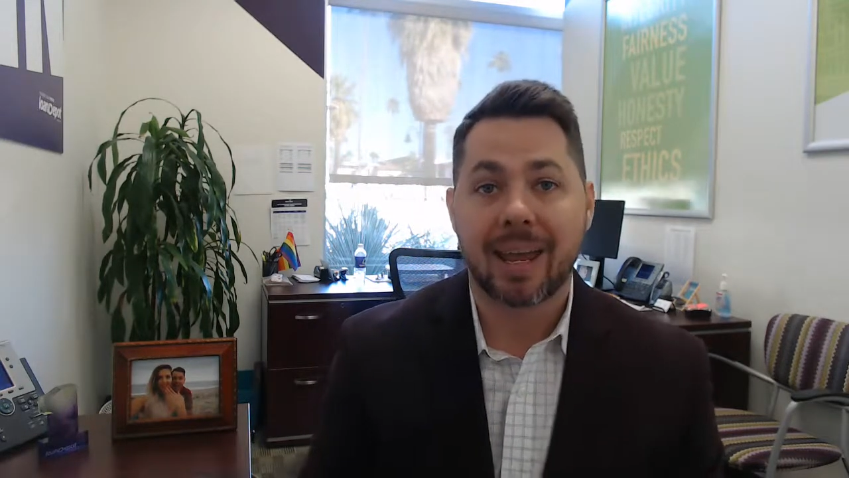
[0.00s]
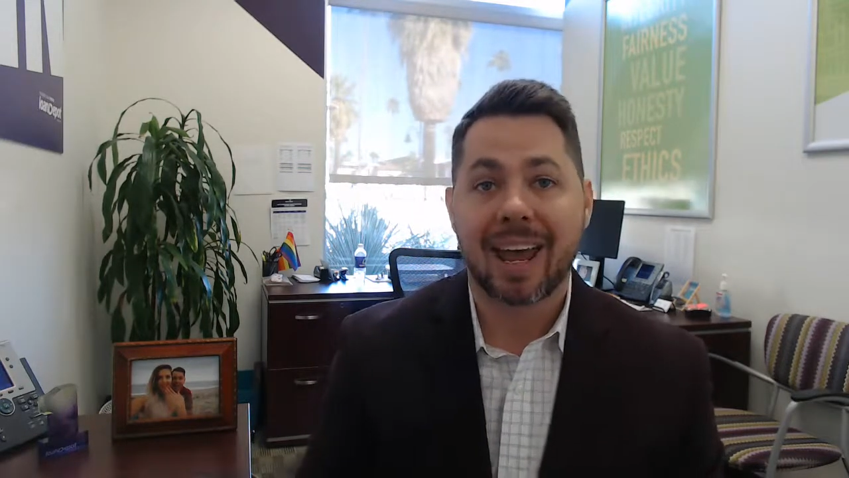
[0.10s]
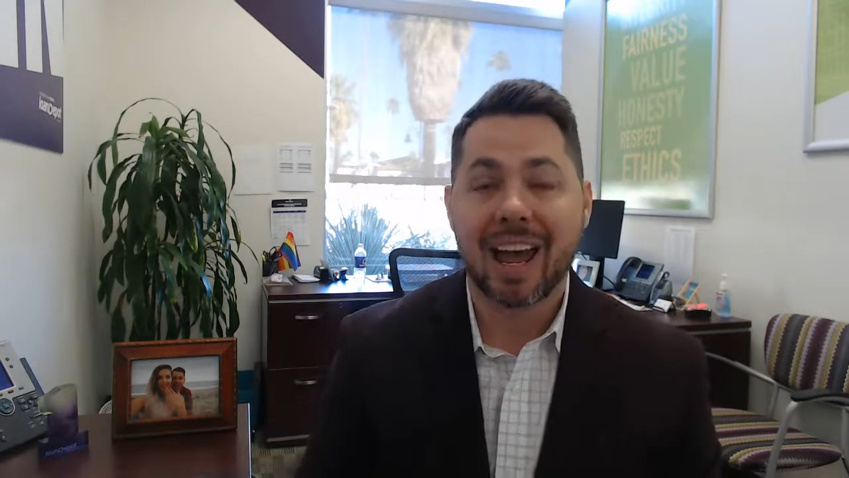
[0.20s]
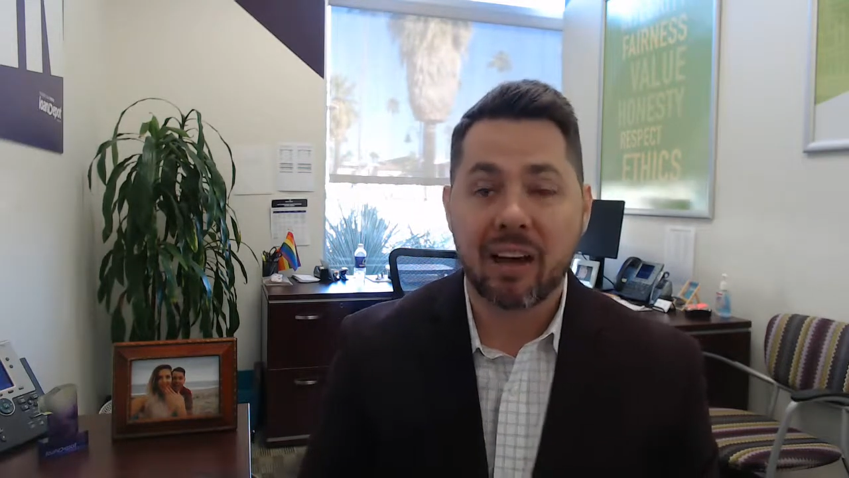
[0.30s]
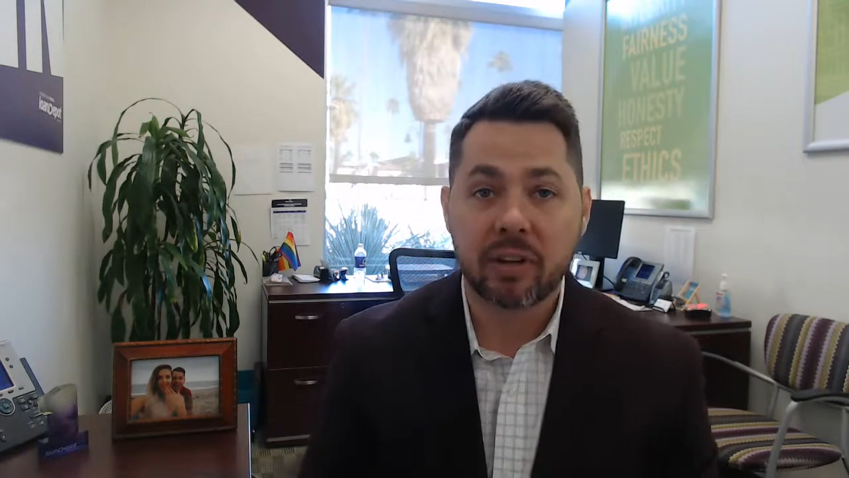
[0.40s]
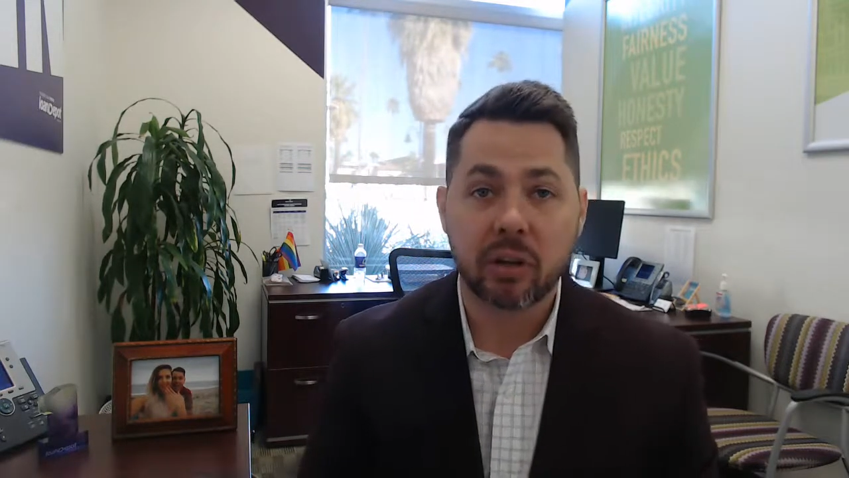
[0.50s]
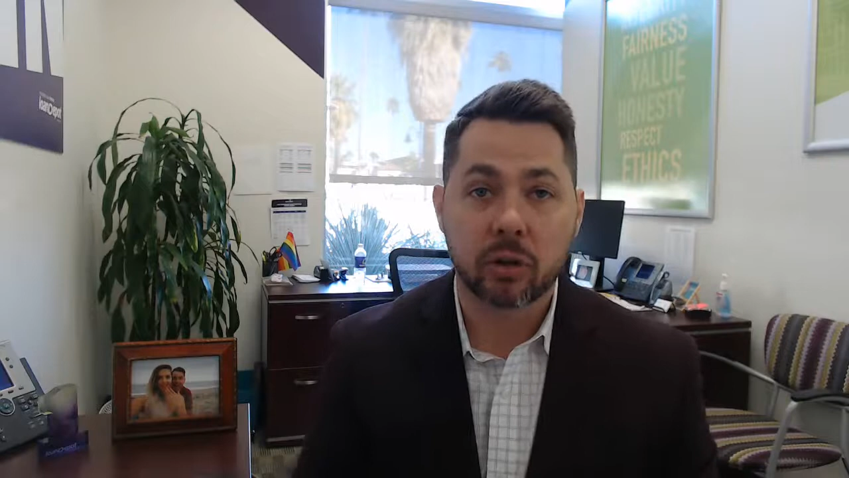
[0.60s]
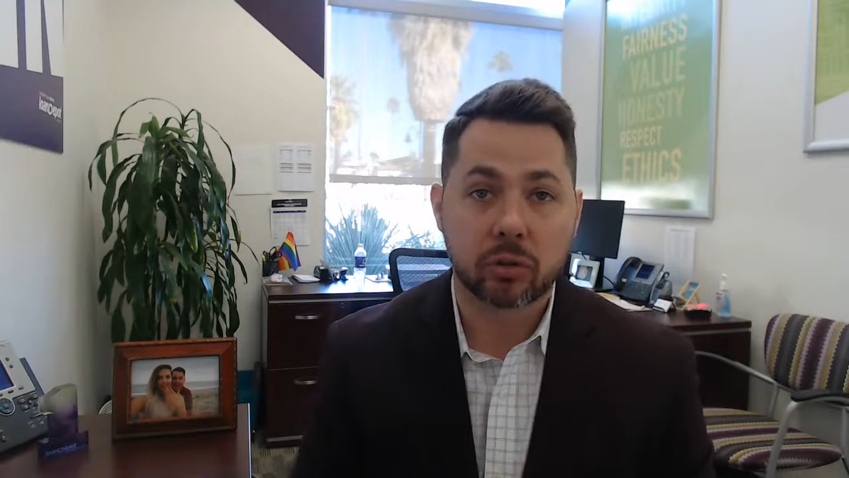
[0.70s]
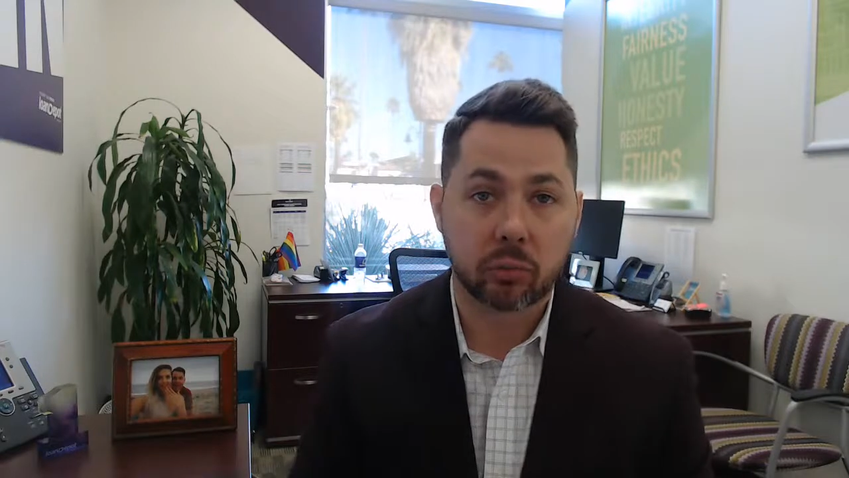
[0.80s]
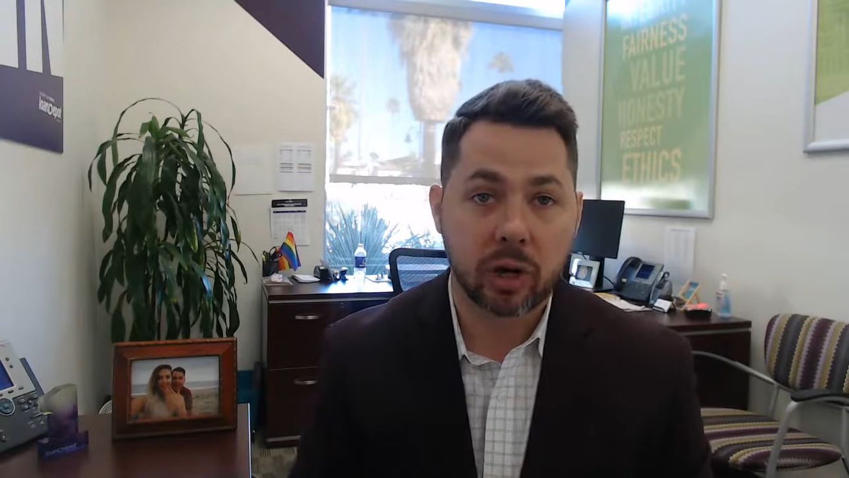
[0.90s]
having
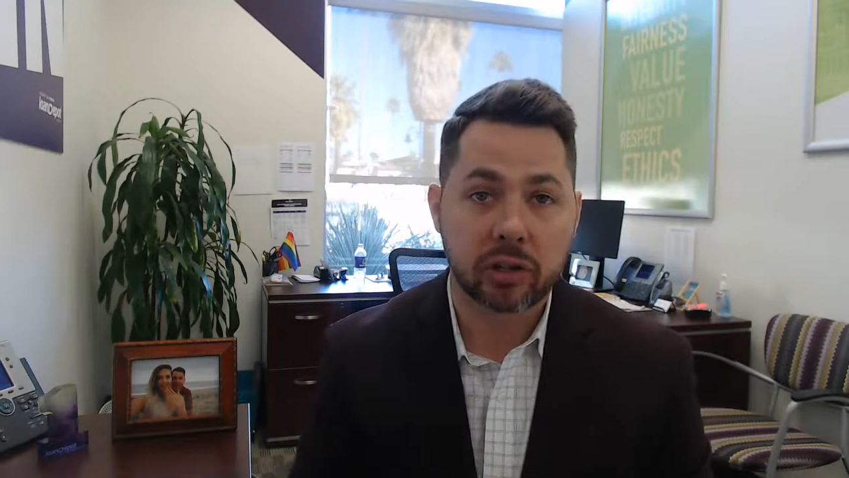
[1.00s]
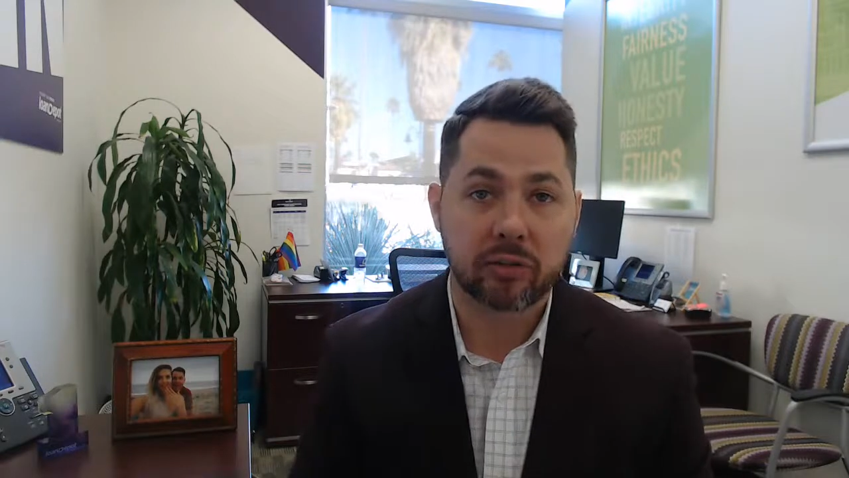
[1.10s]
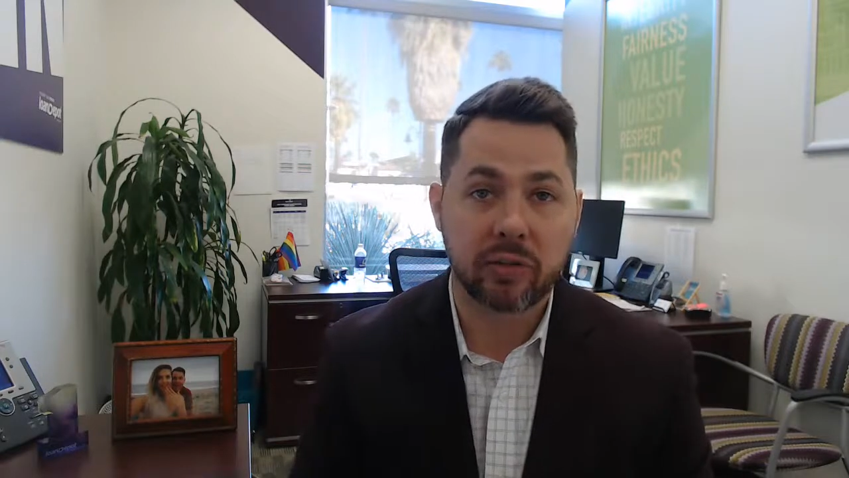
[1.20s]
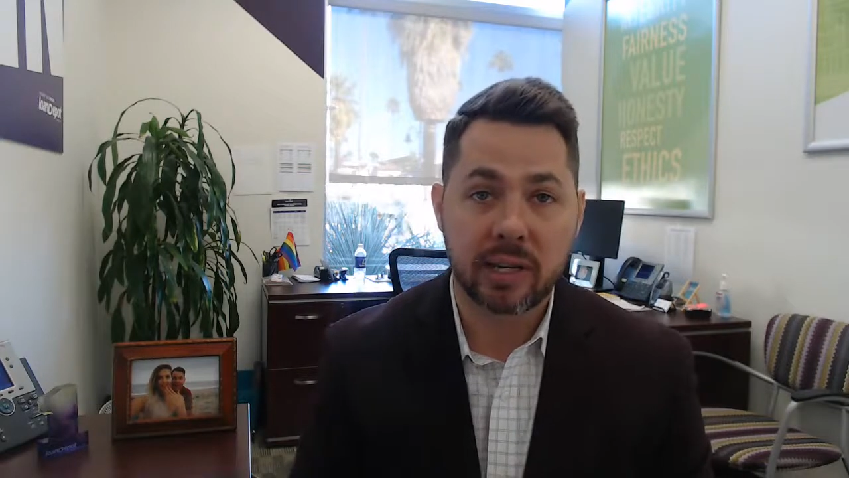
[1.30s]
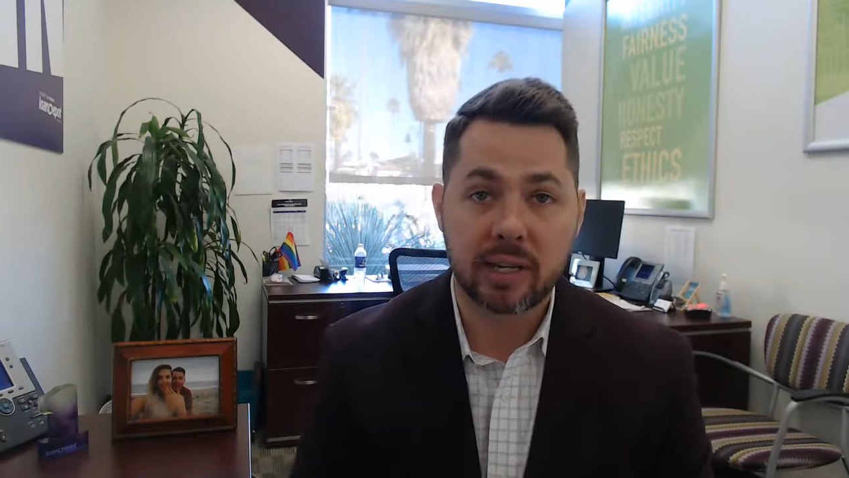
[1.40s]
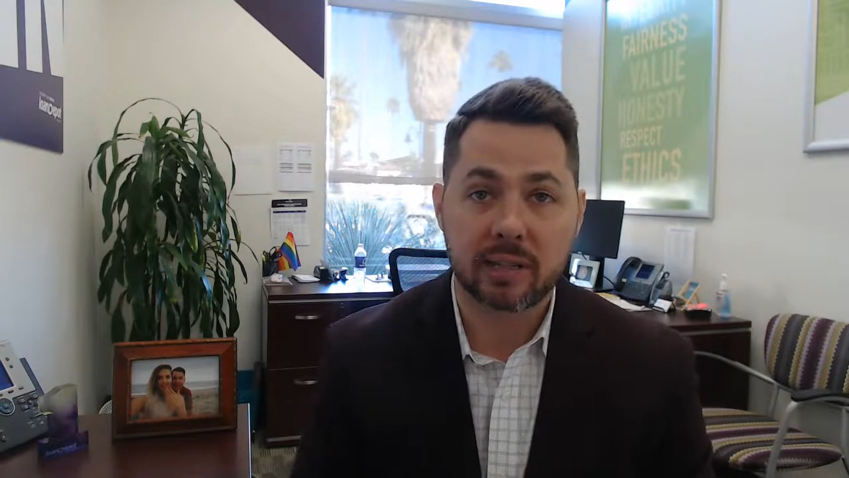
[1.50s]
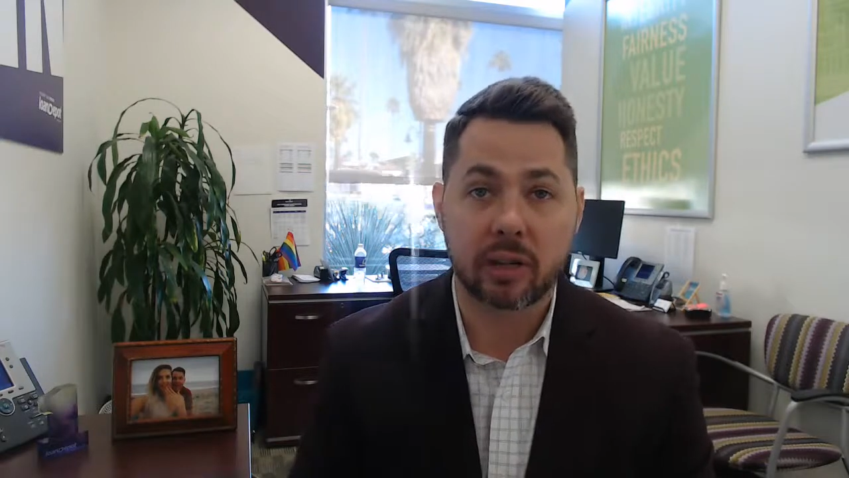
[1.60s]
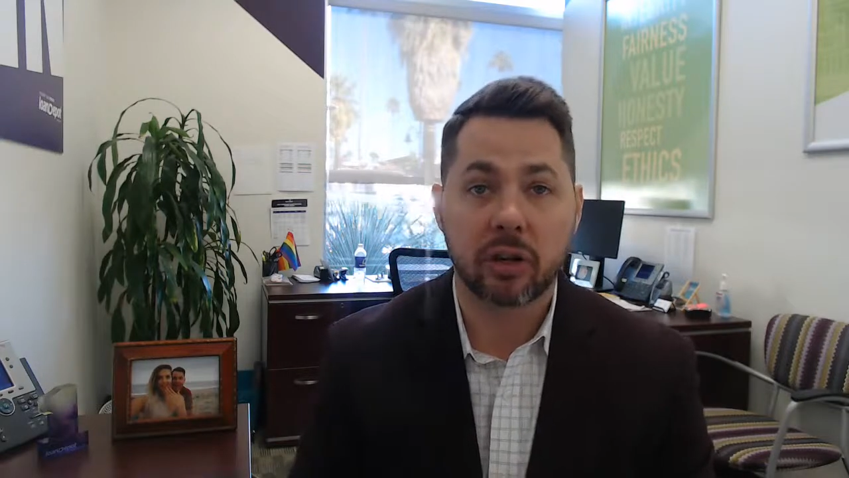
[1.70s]
those rush fees